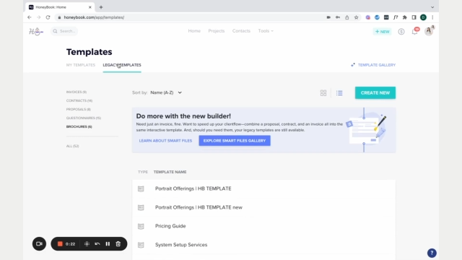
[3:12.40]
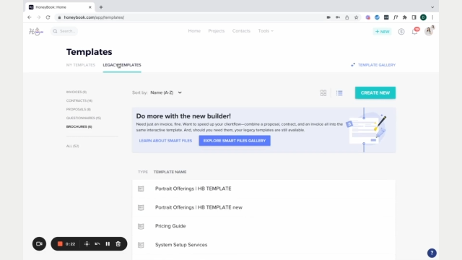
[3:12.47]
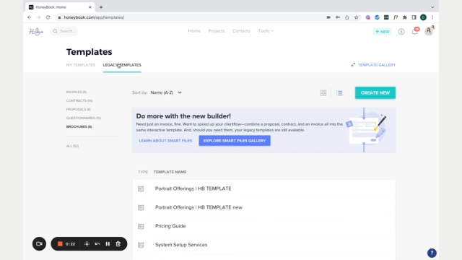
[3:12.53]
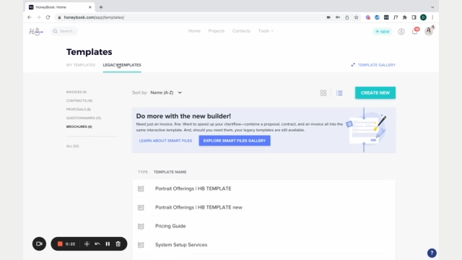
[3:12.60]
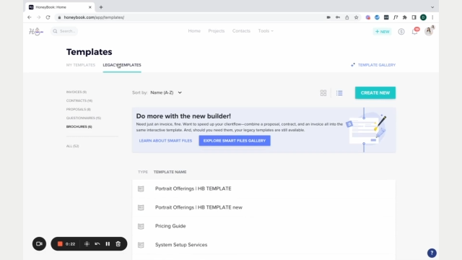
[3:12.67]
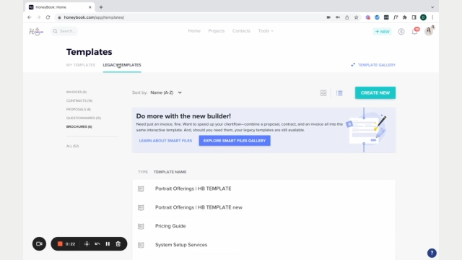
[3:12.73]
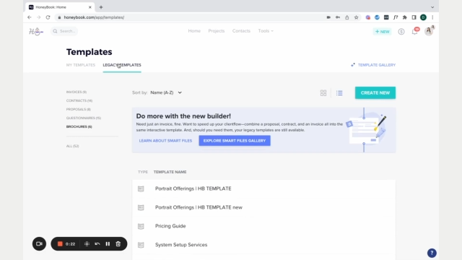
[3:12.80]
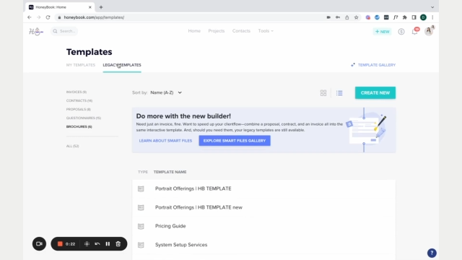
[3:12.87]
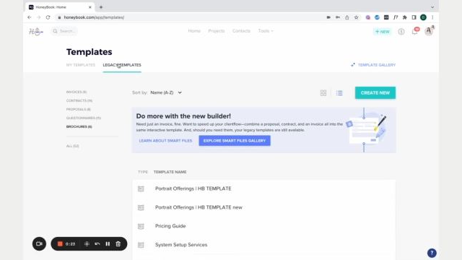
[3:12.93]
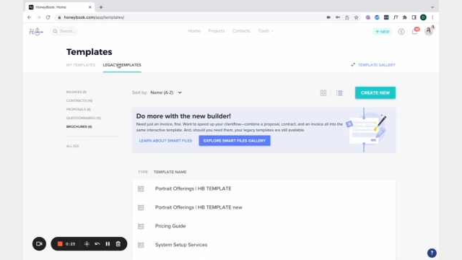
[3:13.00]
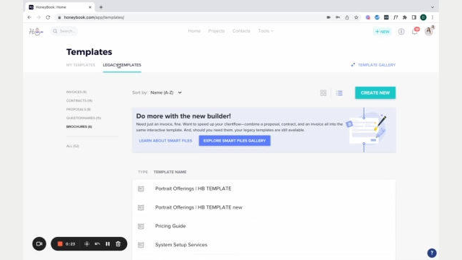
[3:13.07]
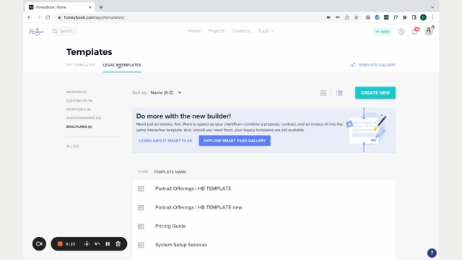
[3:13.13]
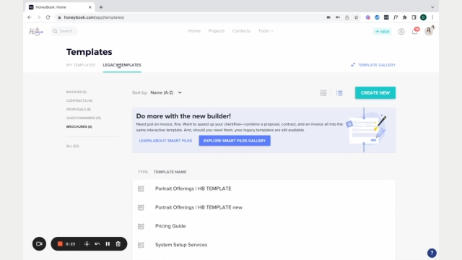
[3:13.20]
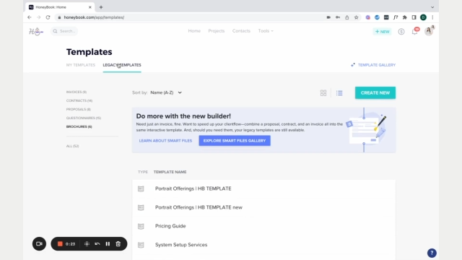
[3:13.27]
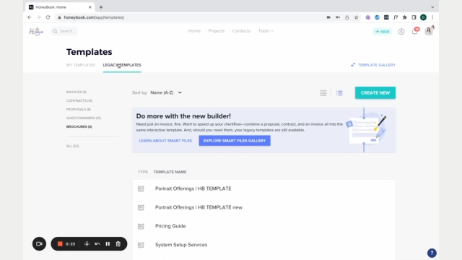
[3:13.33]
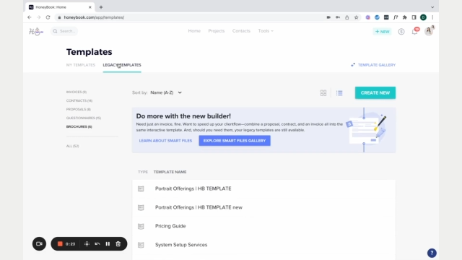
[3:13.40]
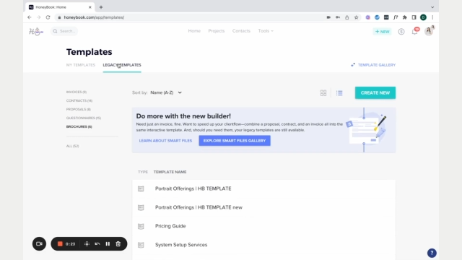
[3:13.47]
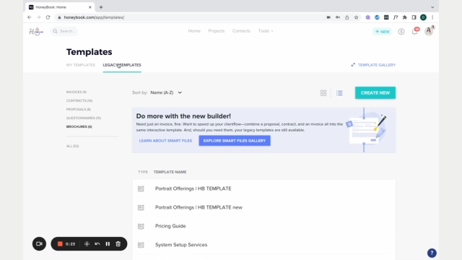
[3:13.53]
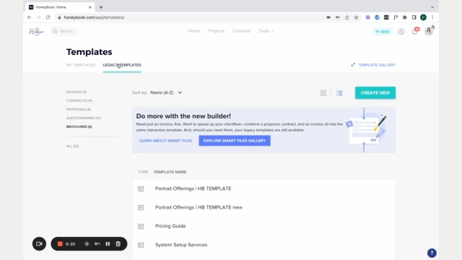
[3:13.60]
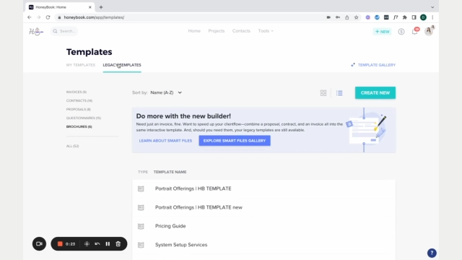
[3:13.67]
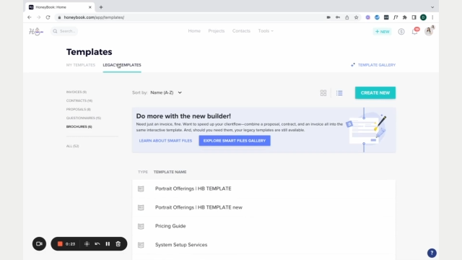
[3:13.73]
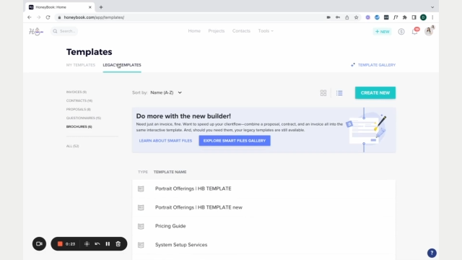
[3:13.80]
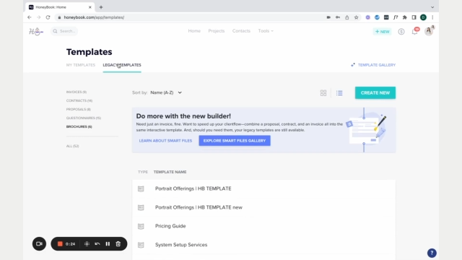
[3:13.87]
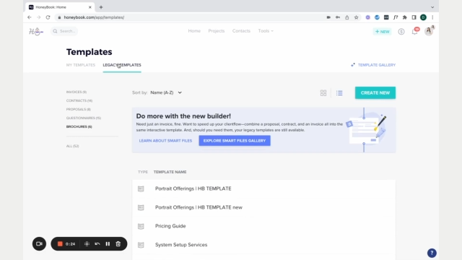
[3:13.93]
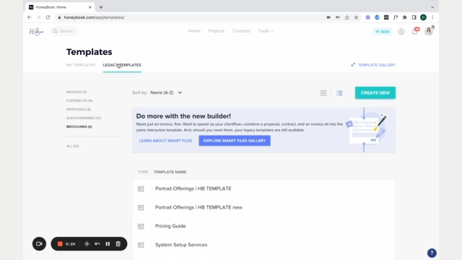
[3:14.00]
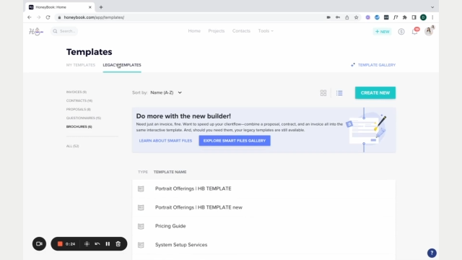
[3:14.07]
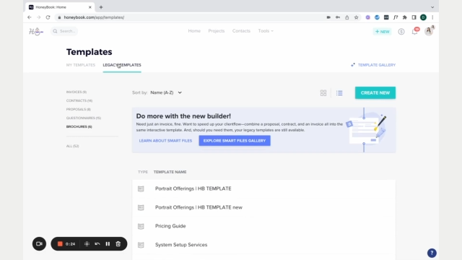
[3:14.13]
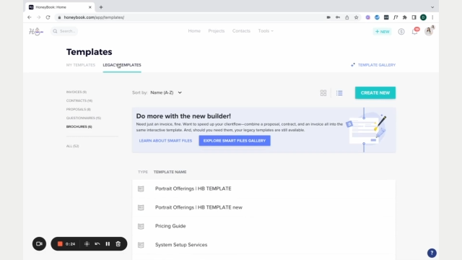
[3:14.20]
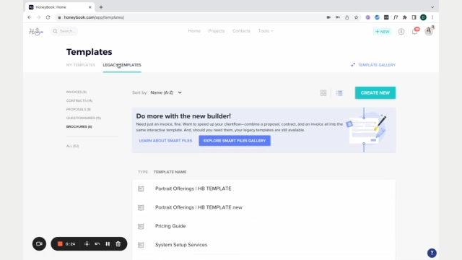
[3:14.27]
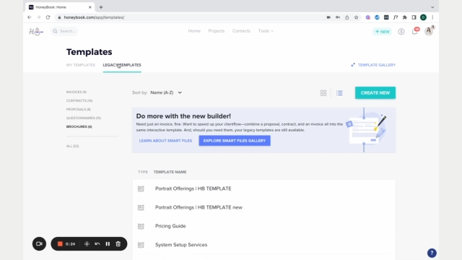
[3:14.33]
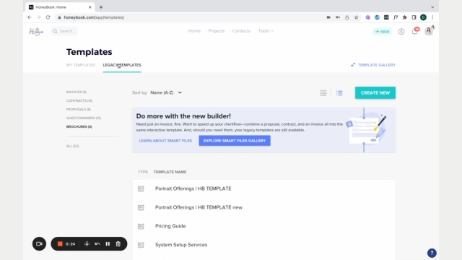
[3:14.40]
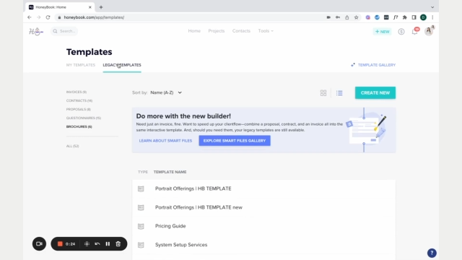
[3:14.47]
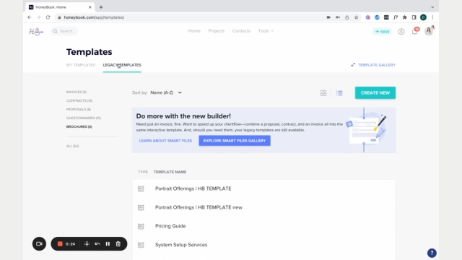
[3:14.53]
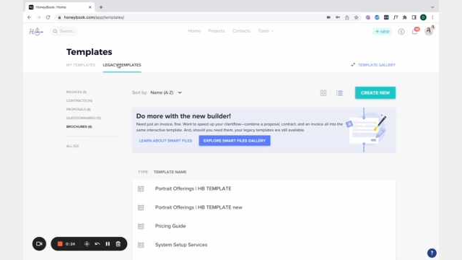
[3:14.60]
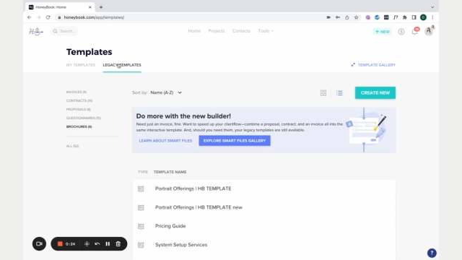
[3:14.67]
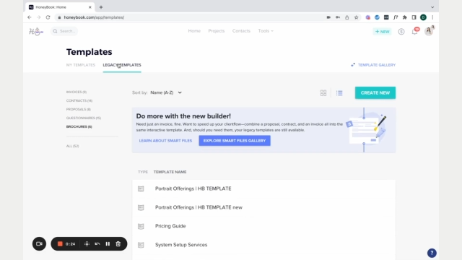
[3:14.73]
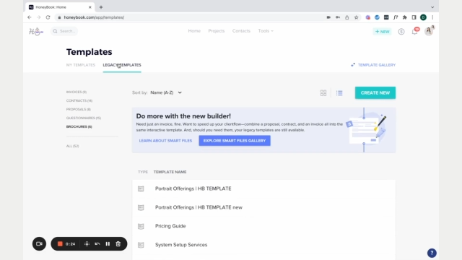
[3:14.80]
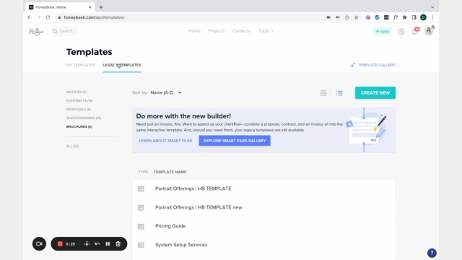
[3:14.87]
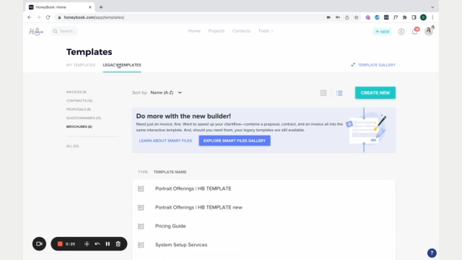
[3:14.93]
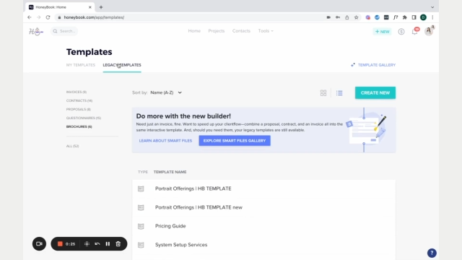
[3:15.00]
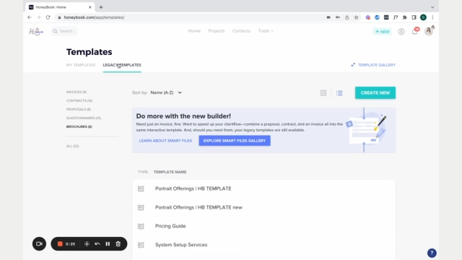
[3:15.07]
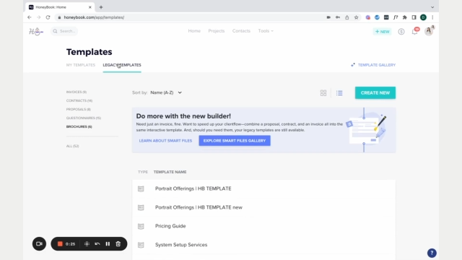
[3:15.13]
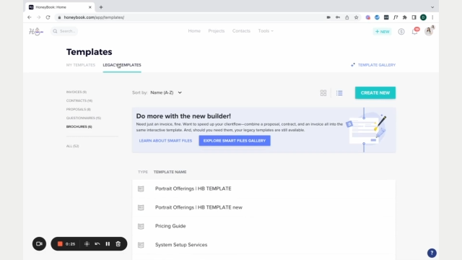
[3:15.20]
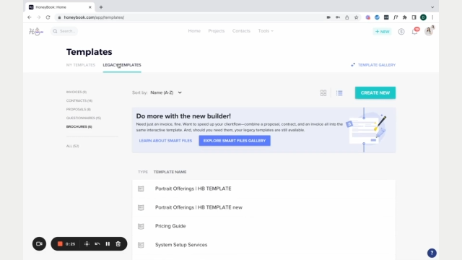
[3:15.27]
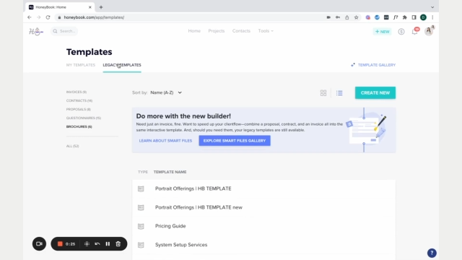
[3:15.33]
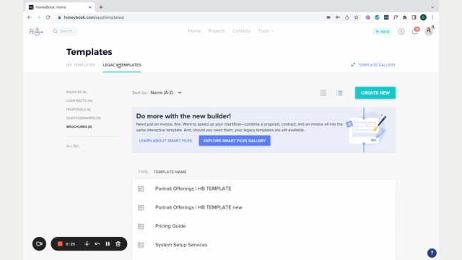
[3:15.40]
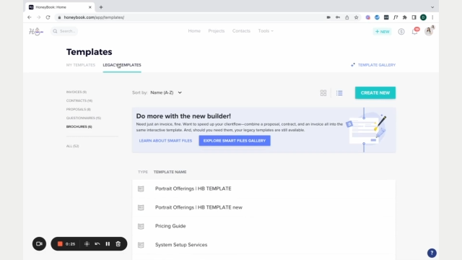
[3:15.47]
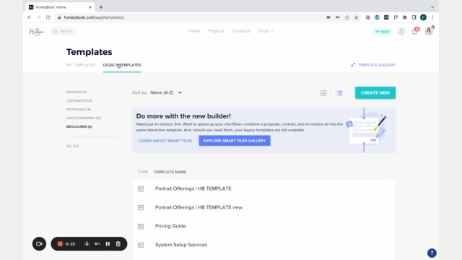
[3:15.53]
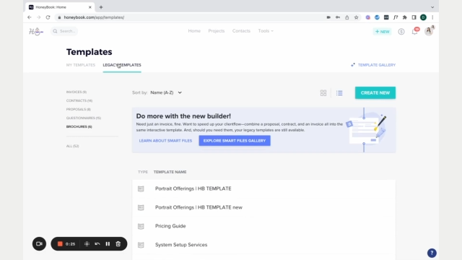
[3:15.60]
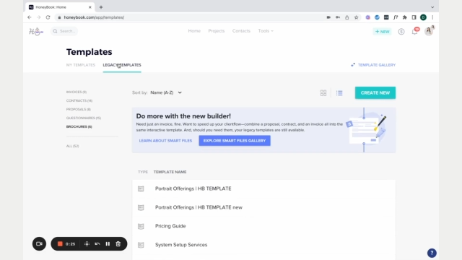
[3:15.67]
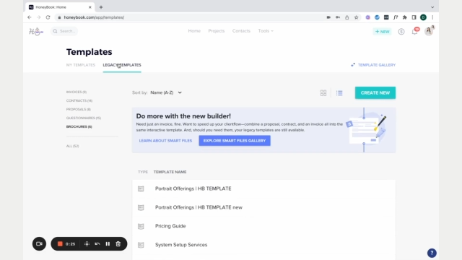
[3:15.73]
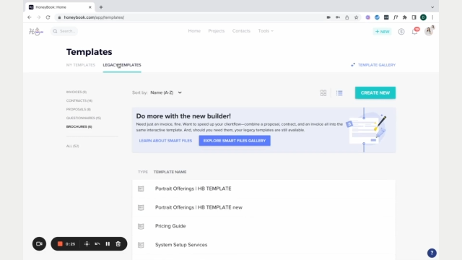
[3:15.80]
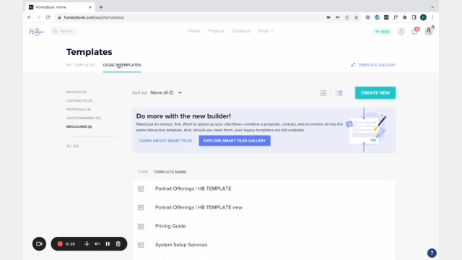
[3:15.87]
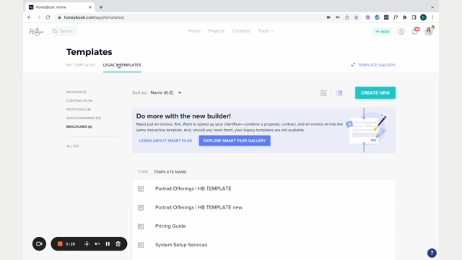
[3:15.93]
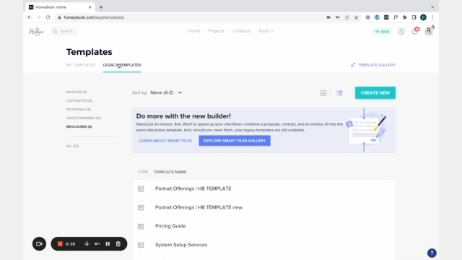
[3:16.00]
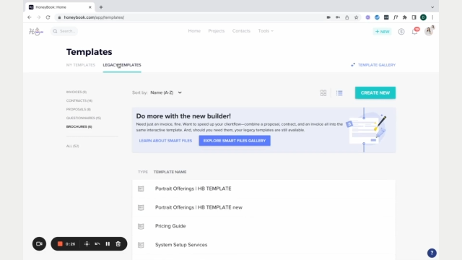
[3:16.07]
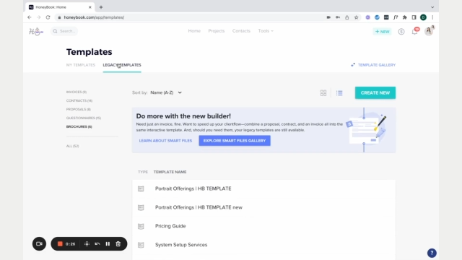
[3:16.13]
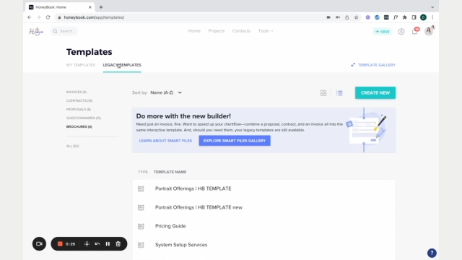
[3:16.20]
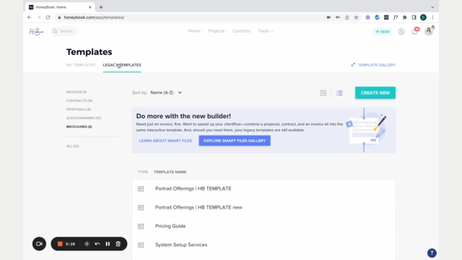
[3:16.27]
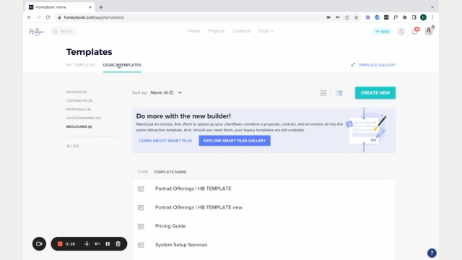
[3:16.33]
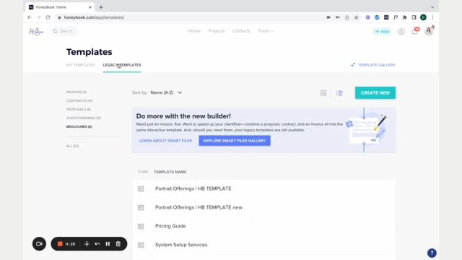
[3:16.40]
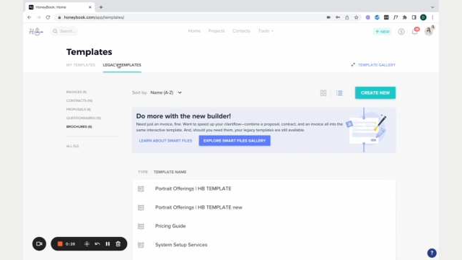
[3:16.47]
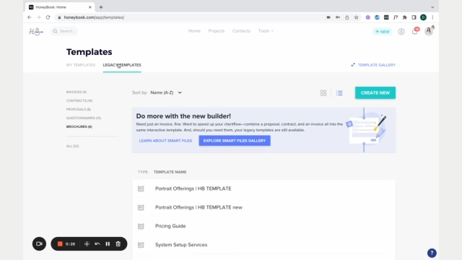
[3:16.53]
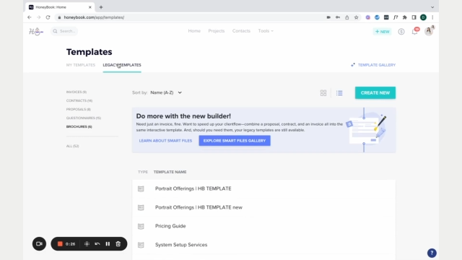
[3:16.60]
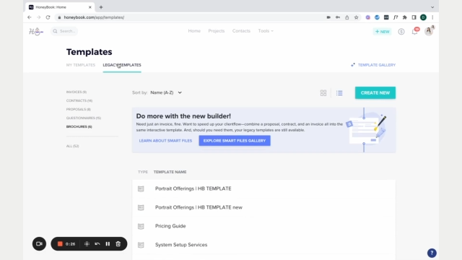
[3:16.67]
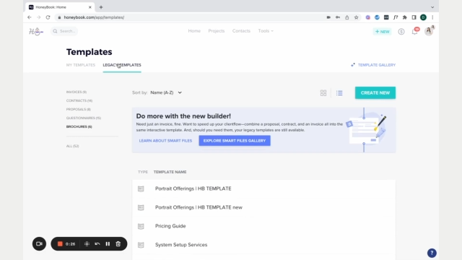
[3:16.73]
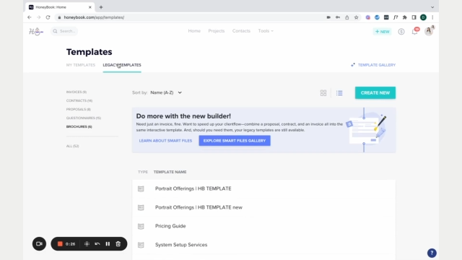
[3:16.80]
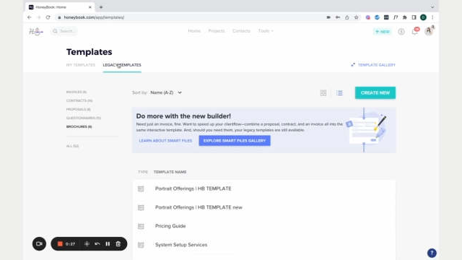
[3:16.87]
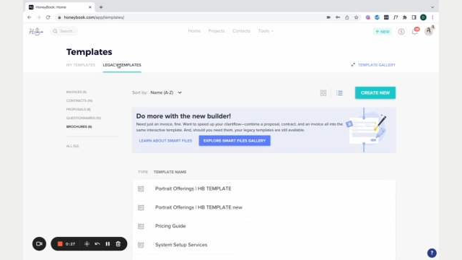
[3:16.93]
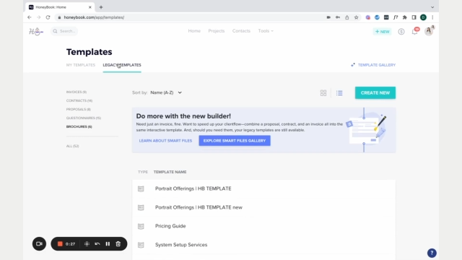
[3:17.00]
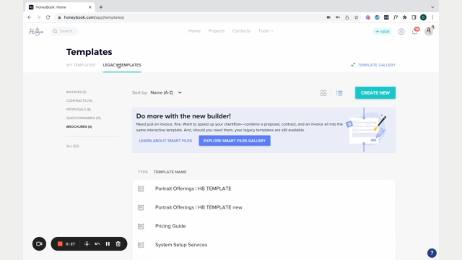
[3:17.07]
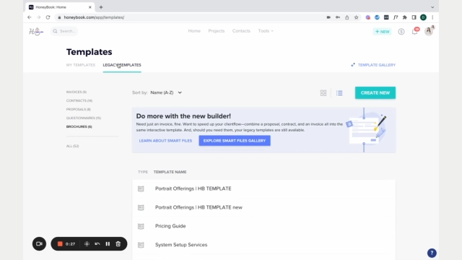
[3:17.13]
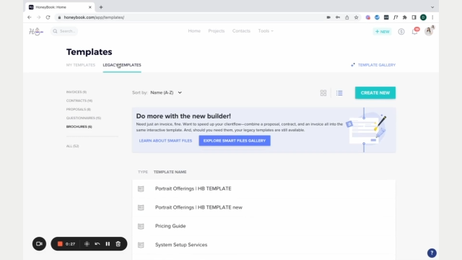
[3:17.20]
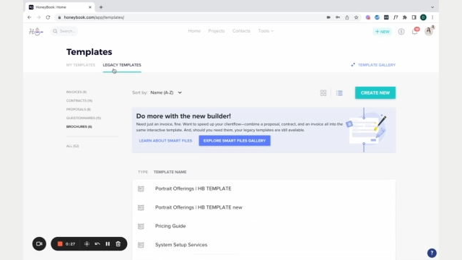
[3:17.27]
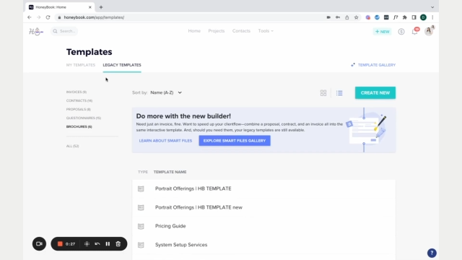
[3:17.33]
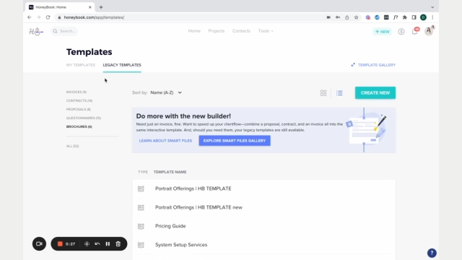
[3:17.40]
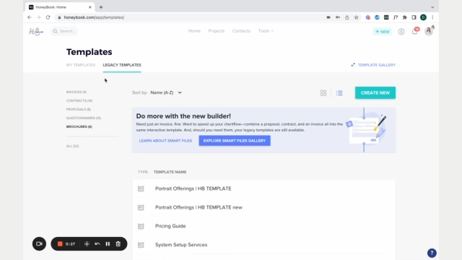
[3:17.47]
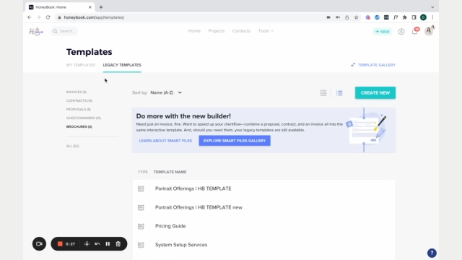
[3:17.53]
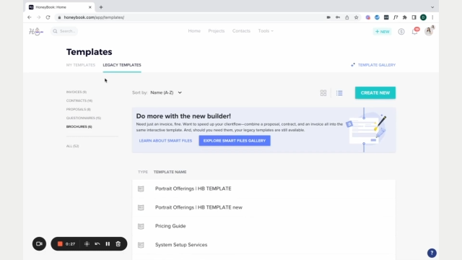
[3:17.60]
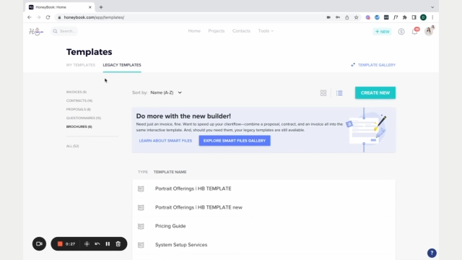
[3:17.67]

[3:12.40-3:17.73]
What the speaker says: [unreadable: no face in view]